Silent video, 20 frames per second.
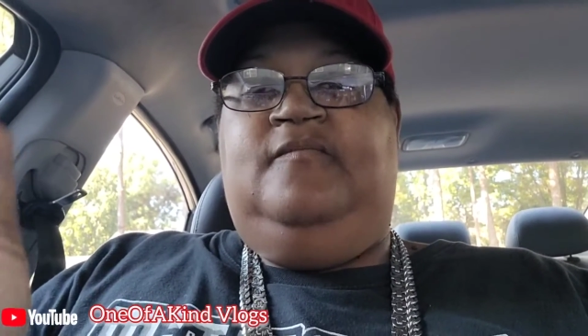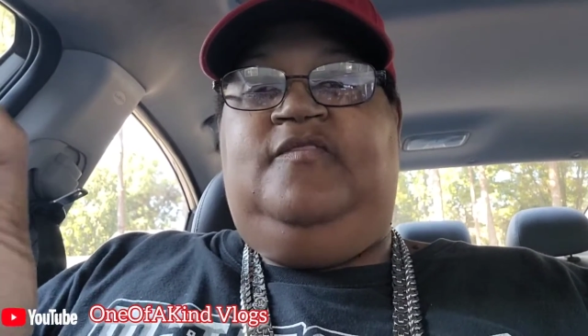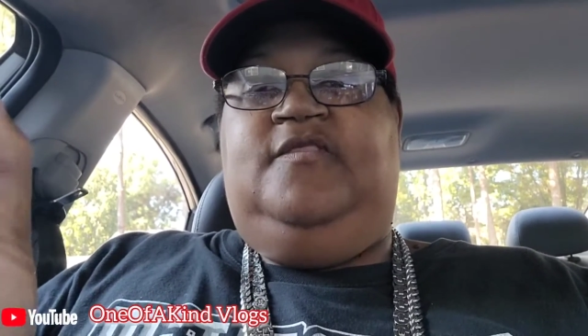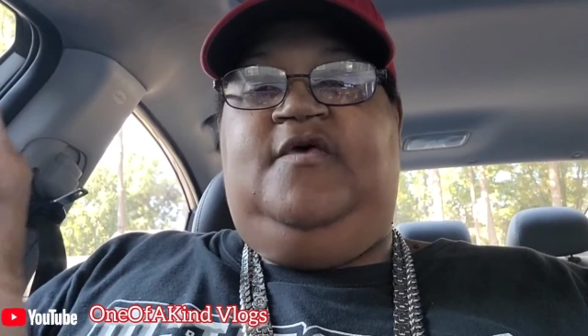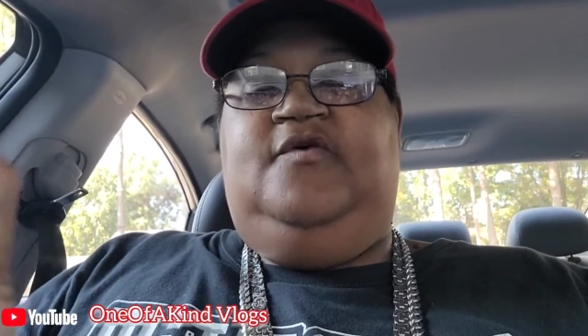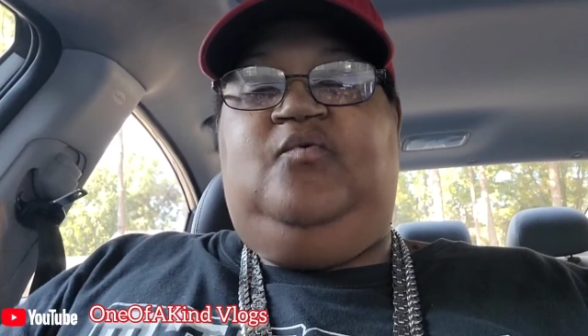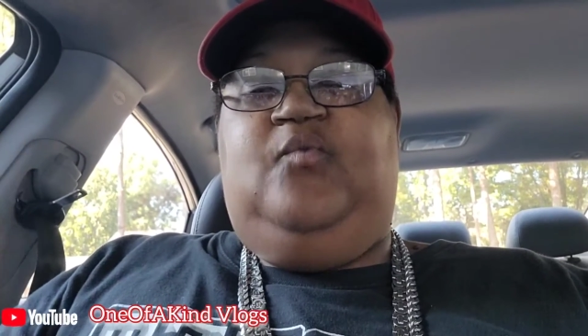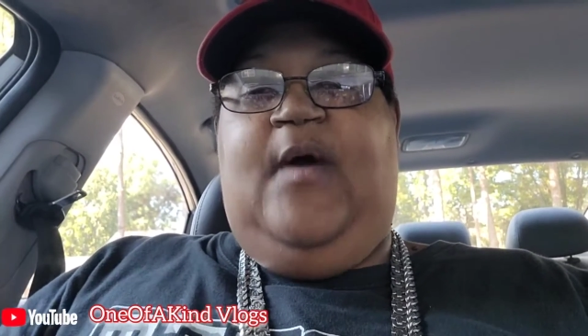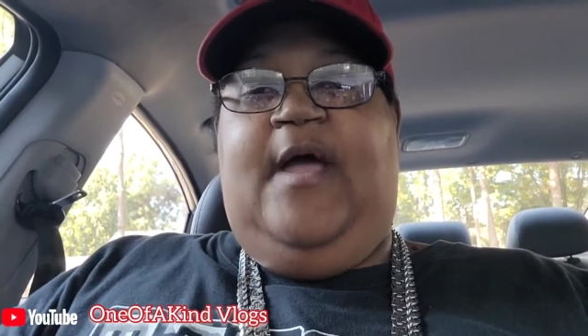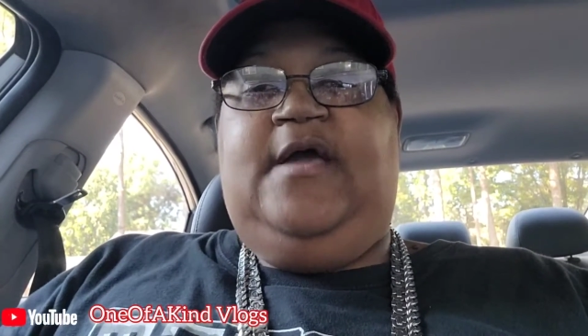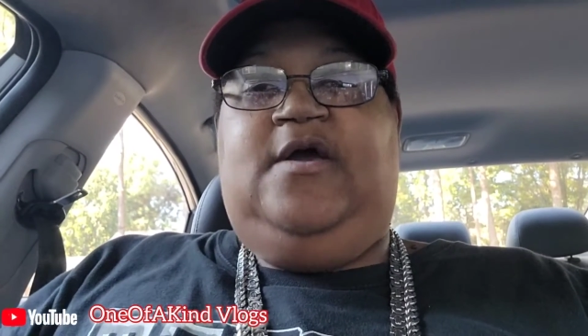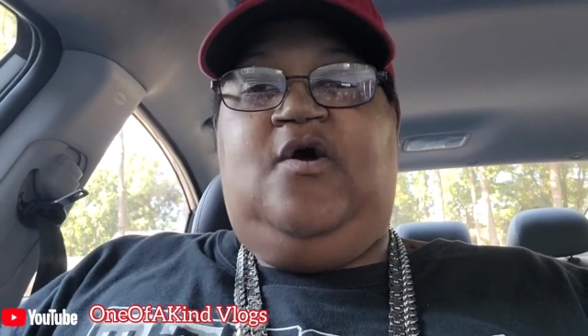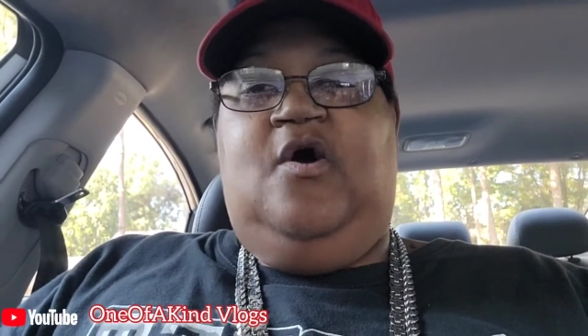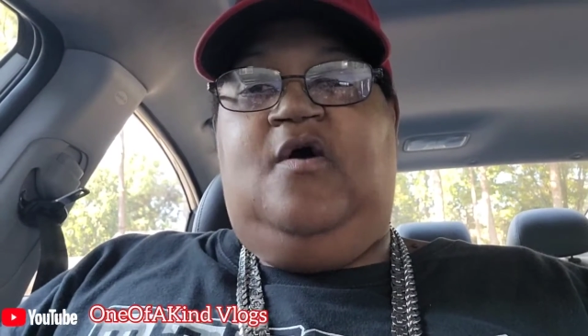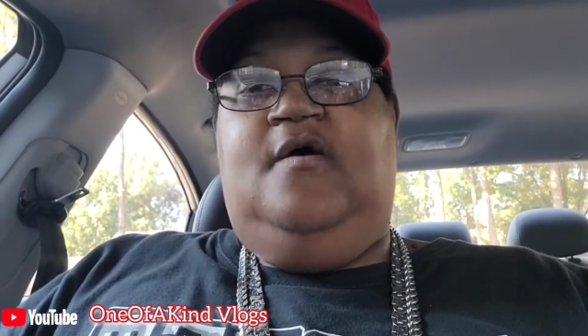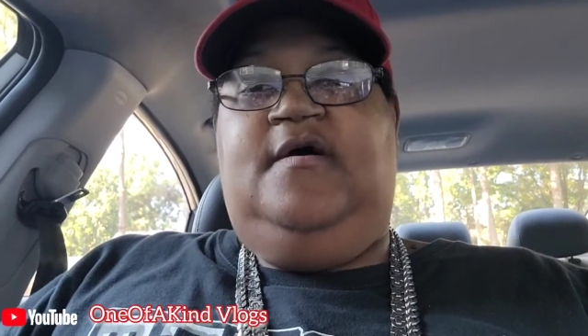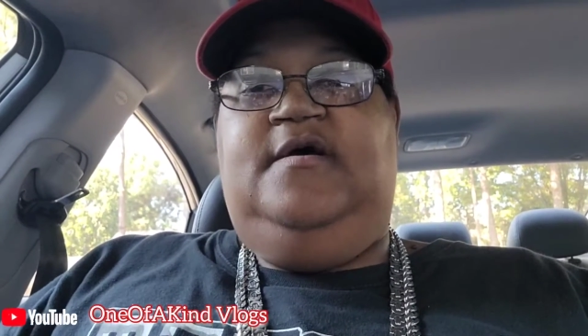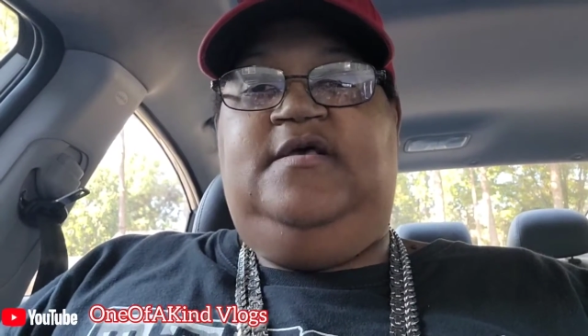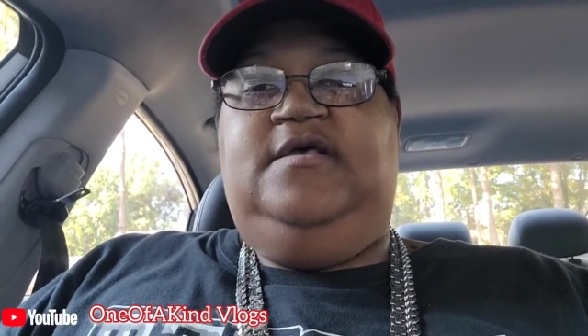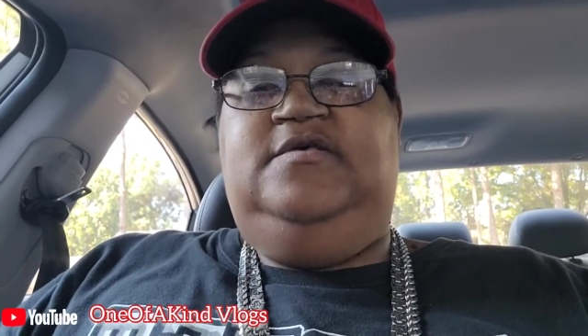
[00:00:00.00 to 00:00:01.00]
this white
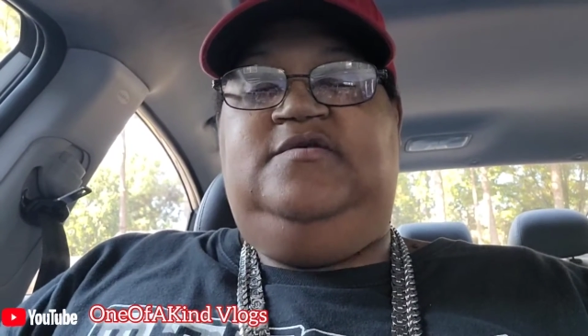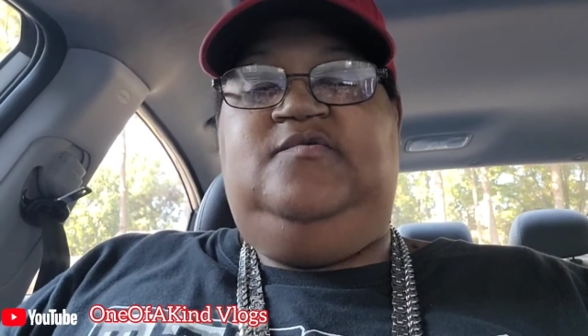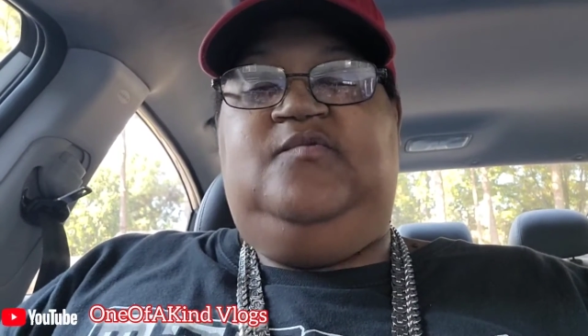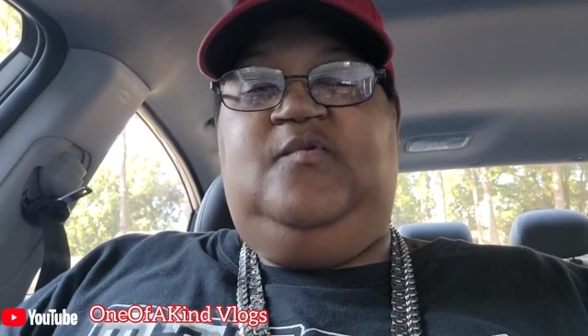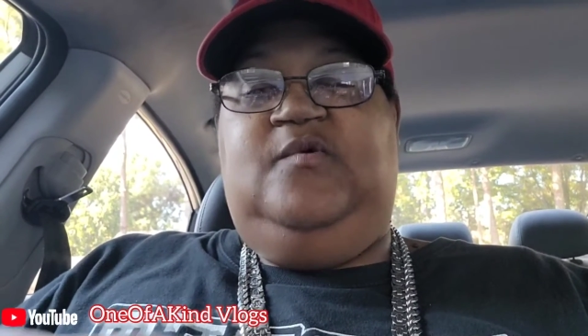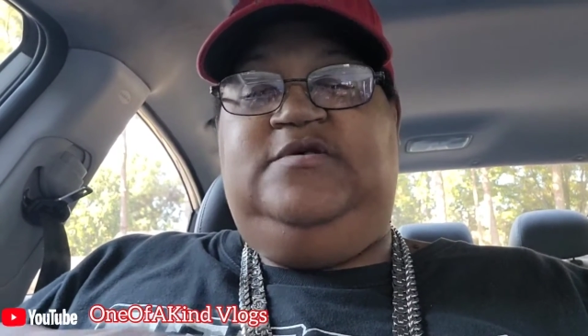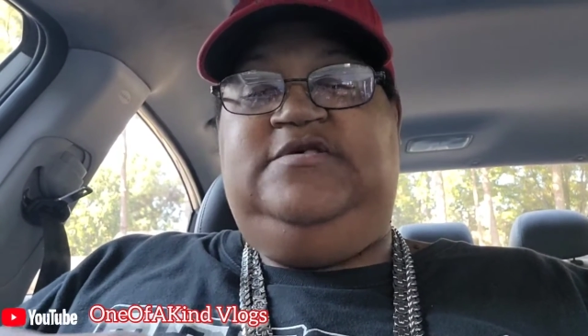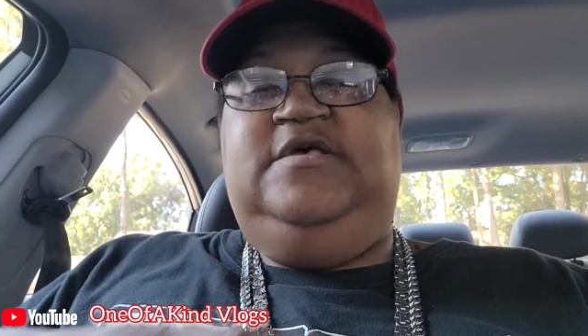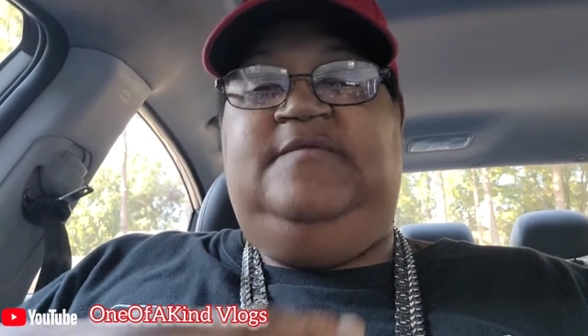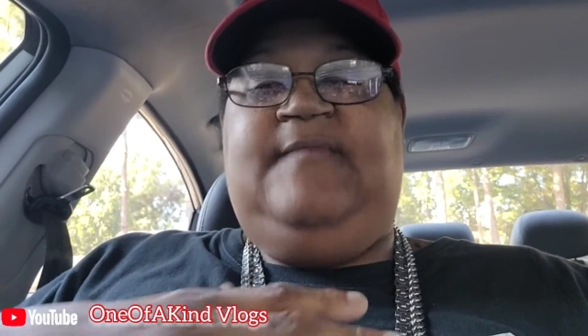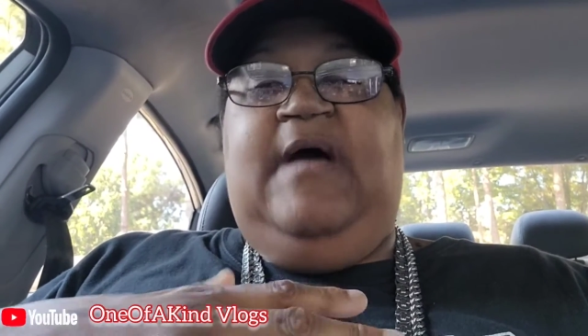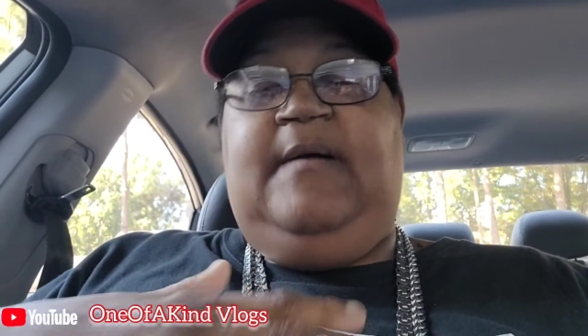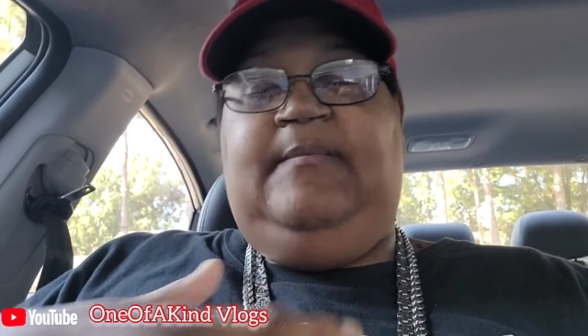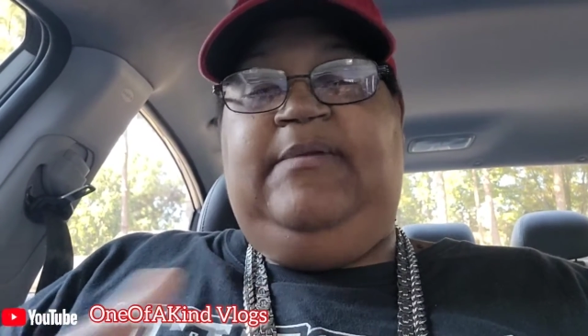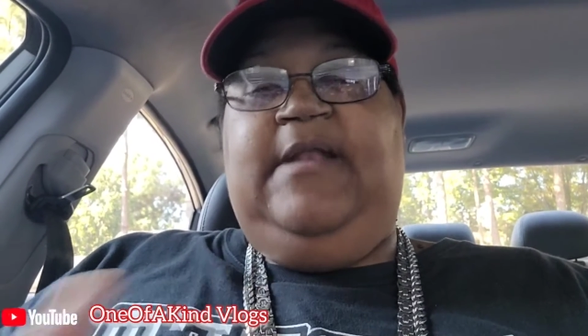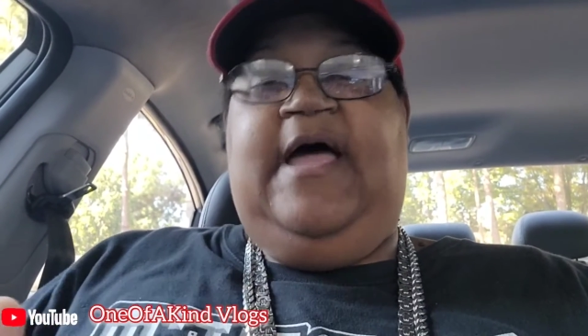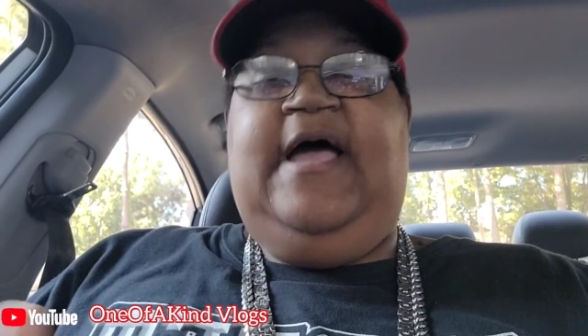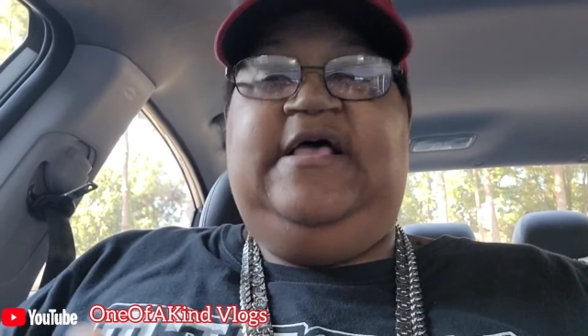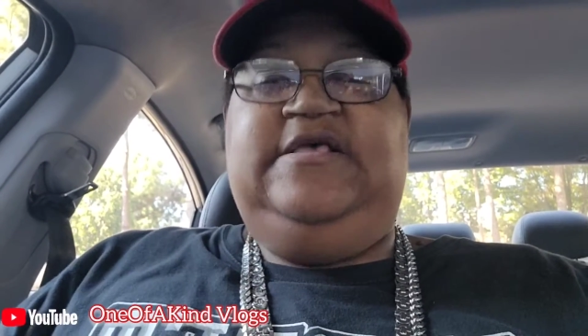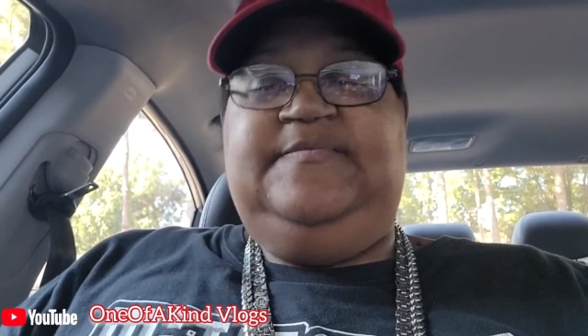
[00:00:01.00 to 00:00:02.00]
car was in my
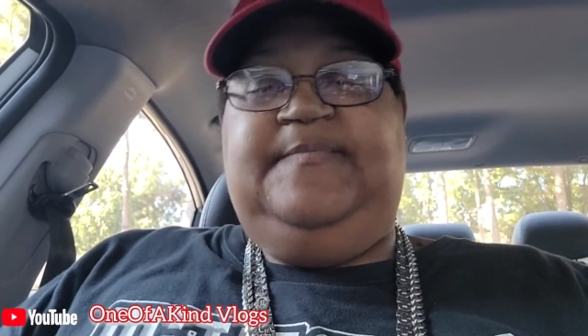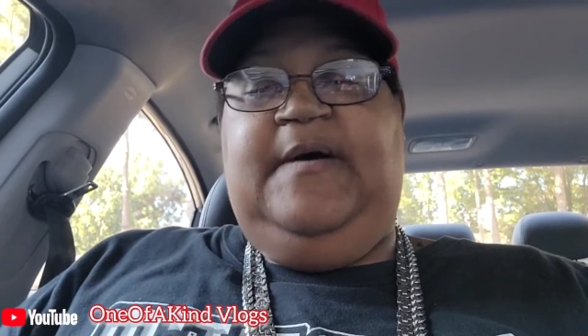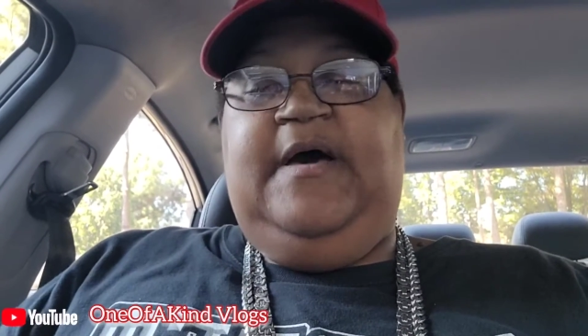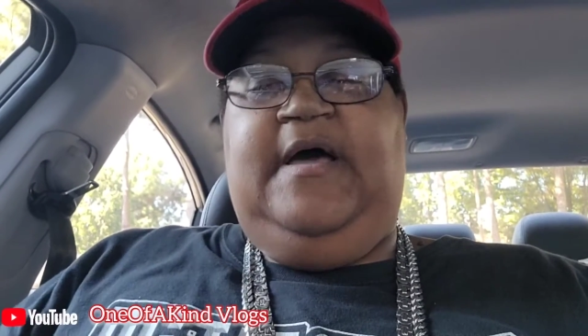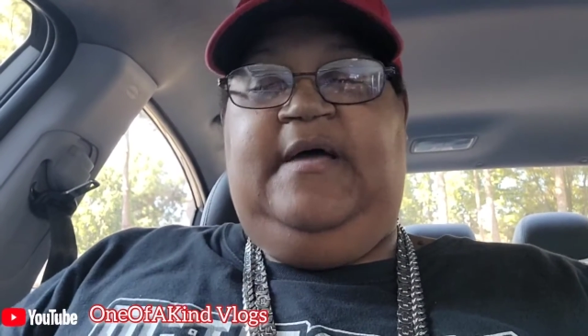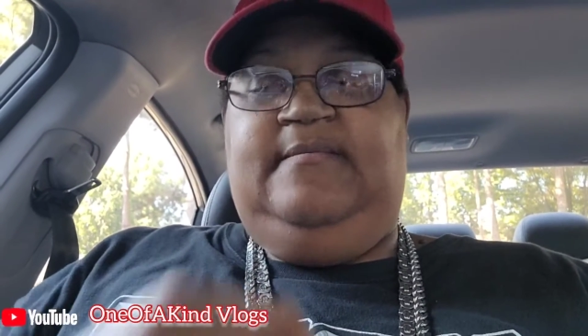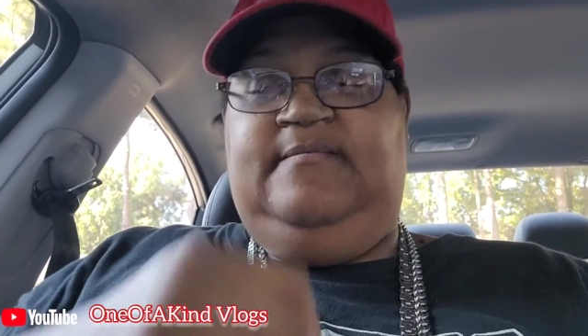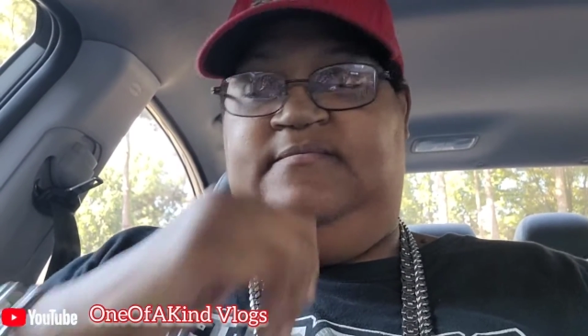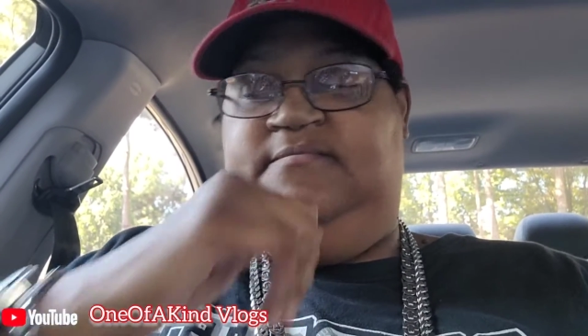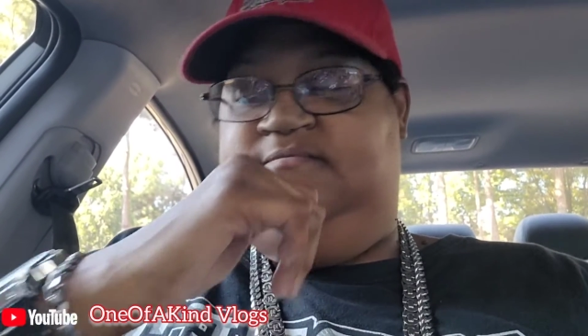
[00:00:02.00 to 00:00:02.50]
blind spot.